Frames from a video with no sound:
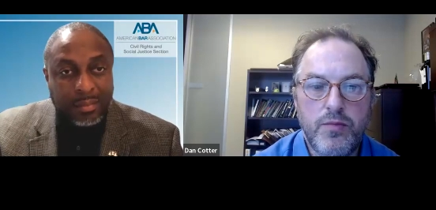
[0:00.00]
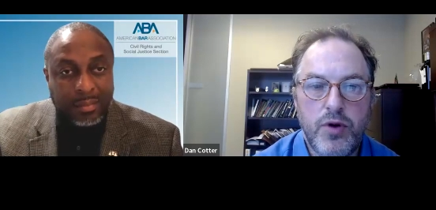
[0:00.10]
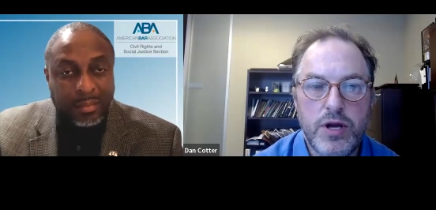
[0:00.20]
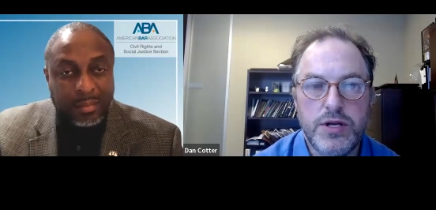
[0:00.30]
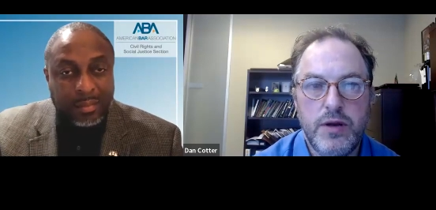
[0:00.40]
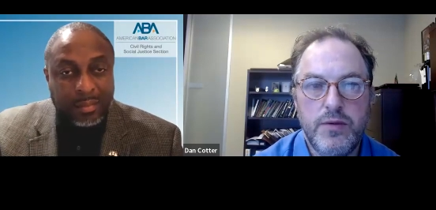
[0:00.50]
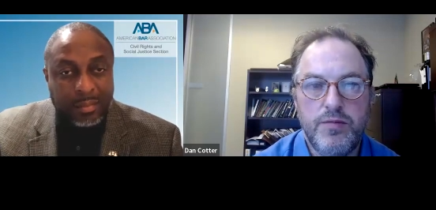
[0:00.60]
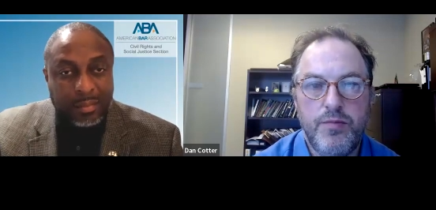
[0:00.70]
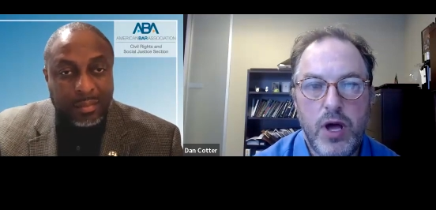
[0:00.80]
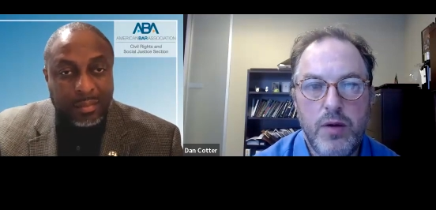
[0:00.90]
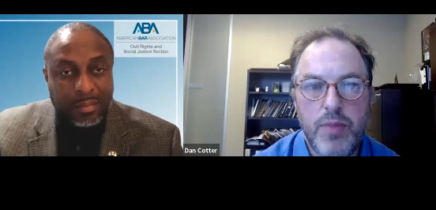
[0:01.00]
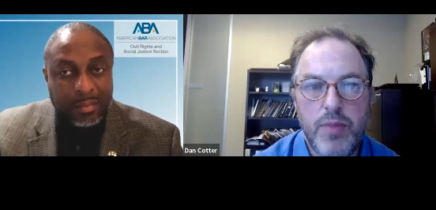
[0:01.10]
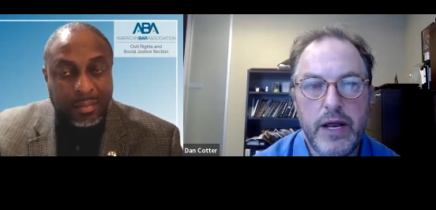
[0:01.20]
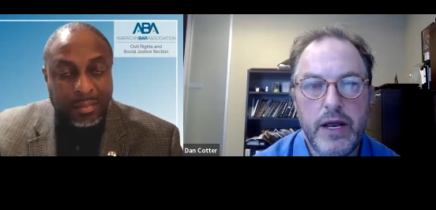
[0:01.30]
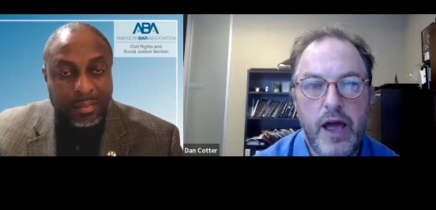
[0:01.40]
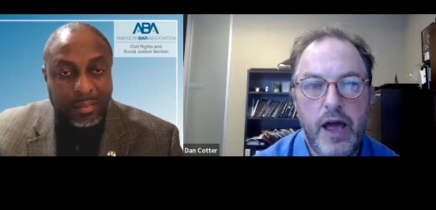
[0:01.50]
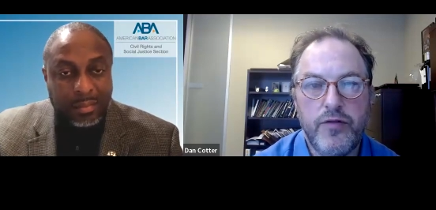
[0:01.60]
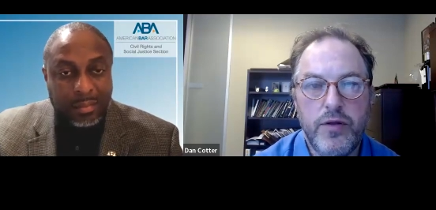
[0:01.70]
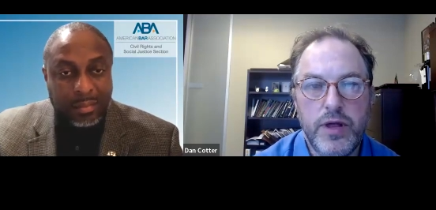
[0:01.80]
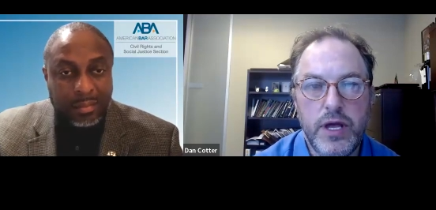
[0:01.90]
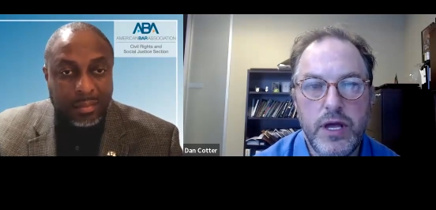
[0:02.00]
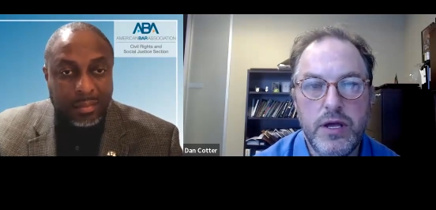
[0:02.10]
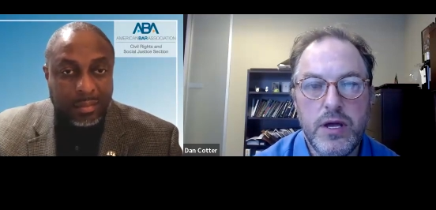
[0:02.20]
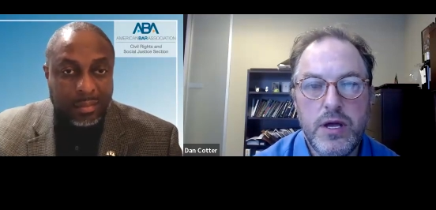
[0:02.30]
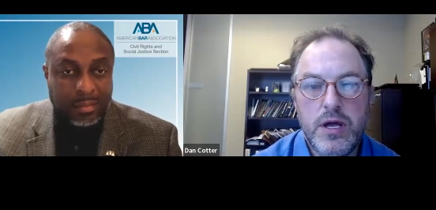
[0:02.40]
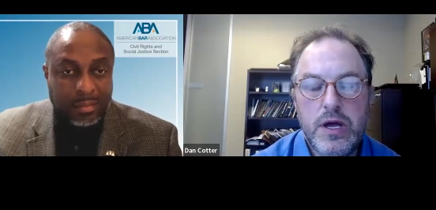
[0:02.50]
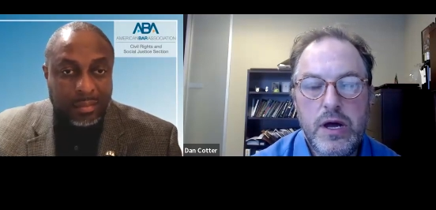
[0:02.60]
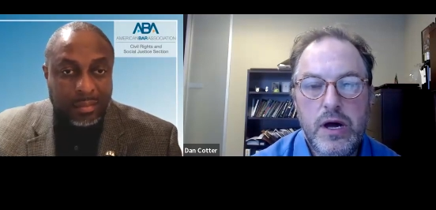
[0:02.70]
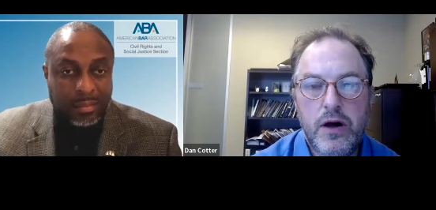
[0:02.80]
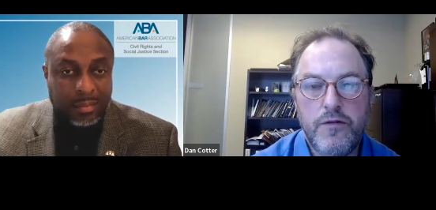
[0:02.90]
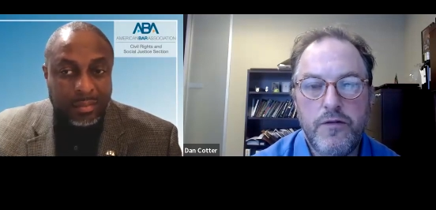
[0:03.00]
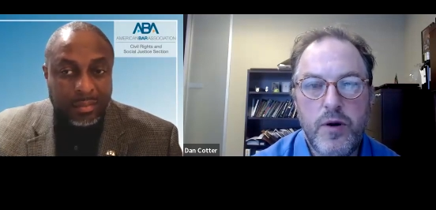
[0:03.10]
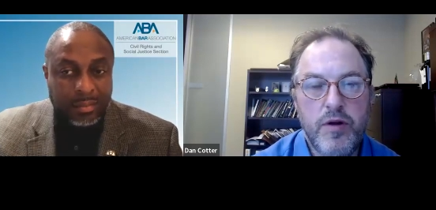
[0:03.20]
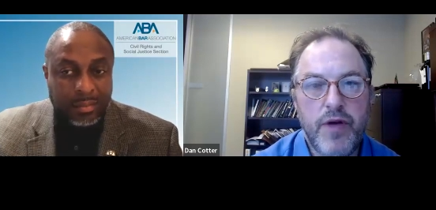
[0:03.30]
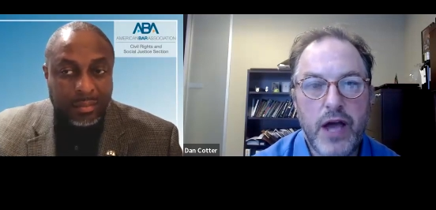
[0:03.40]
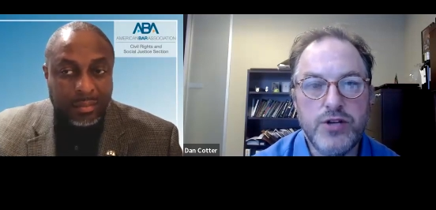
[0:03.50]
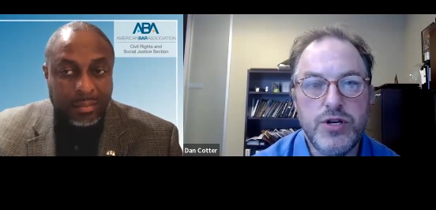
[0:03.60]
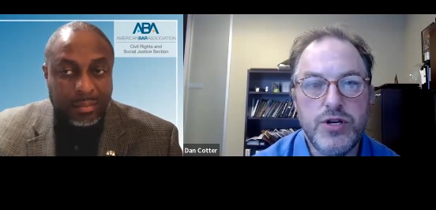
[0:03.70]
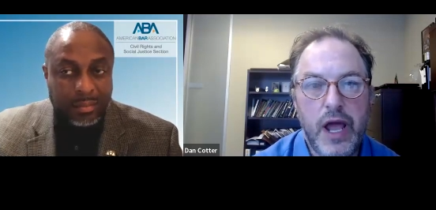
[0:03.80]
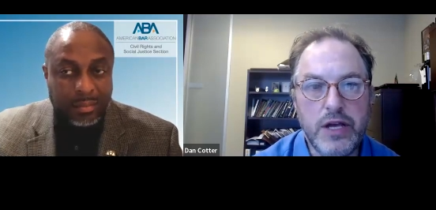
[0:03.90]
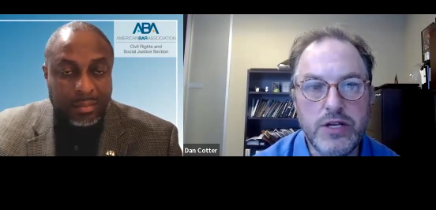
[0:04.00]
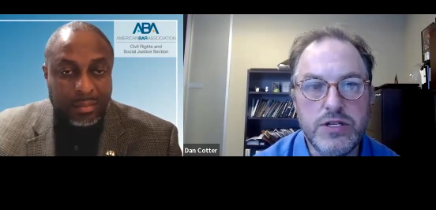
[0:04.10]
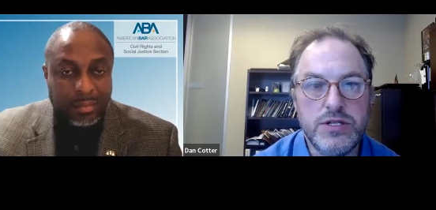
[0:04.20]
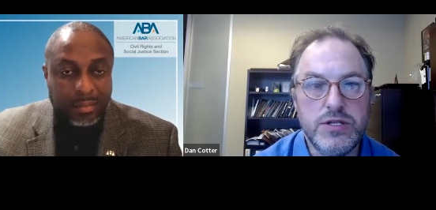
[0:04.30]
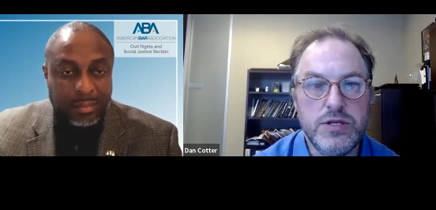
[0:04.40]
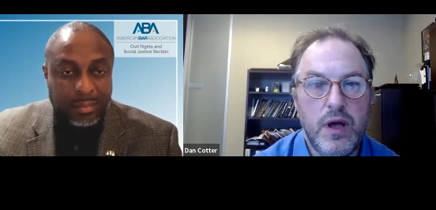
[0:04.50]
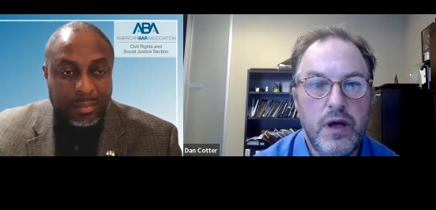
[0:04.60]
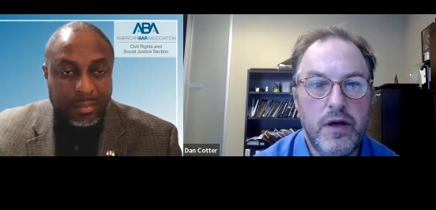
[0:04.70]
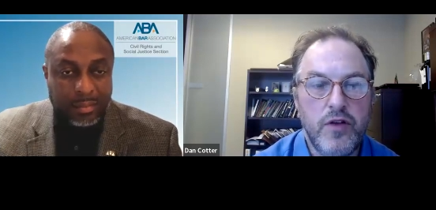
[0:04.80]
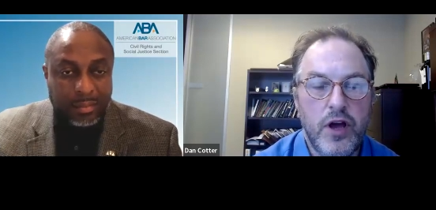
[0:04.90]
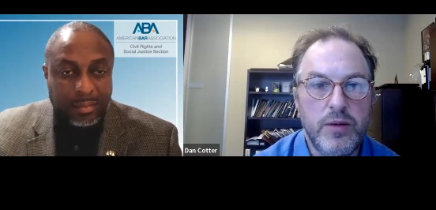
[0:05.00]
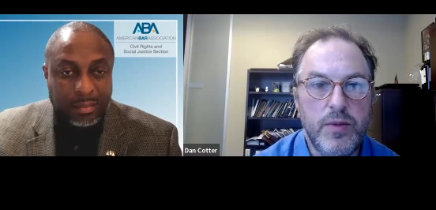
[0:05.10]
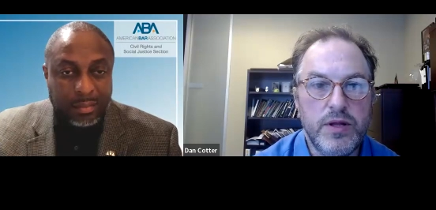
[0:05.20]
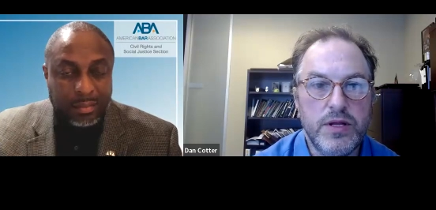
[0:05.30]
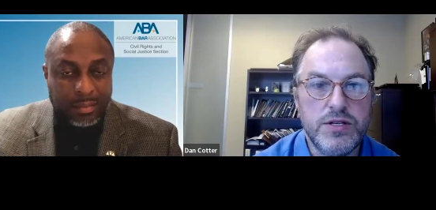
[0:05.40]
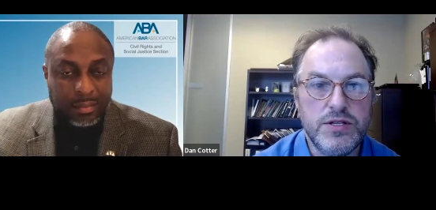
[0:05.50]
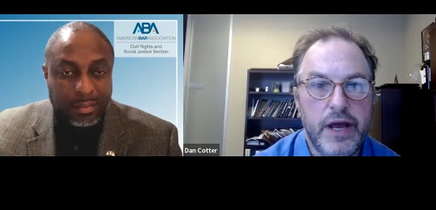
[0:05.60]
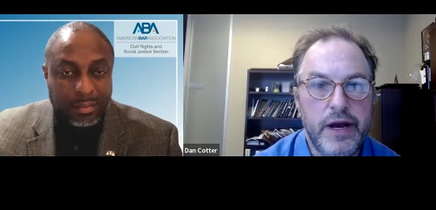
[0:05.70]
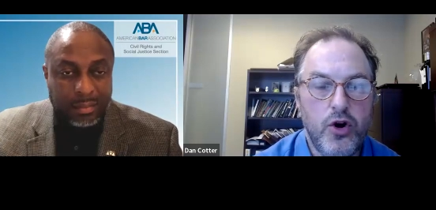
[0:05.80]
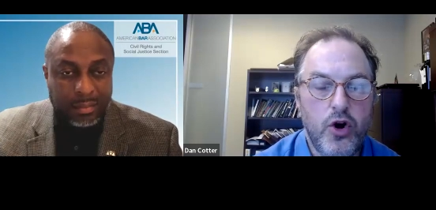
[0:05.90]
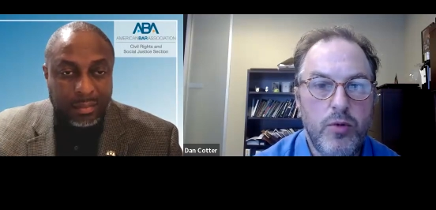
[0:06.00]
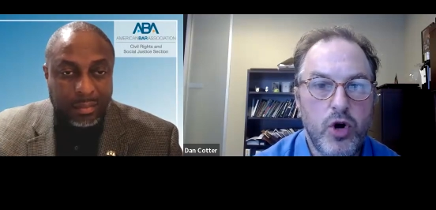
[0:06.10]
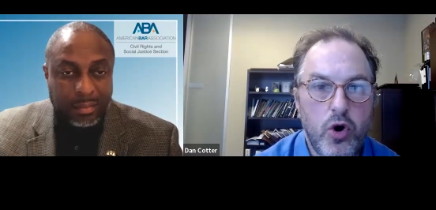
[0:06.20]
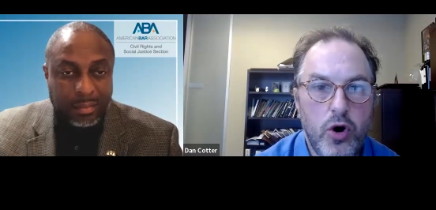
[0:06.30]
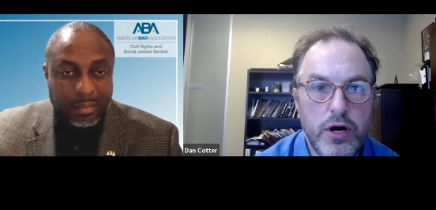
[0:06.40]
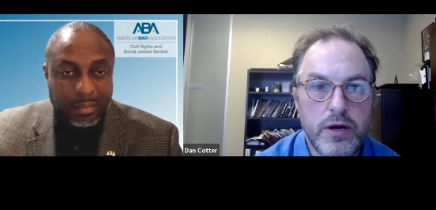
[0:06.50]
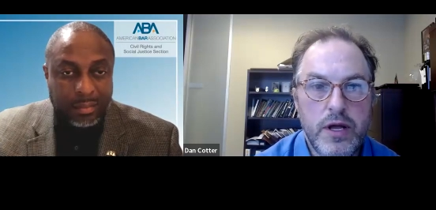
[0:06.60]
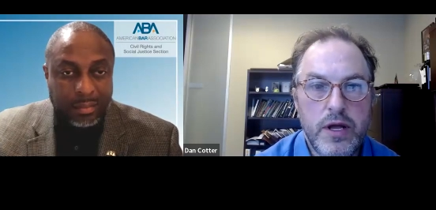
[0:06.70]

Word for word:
Speaker 1: uh, President uh, Biden, after the uh, affirmative action cases, uh, talked about this is not a normal court.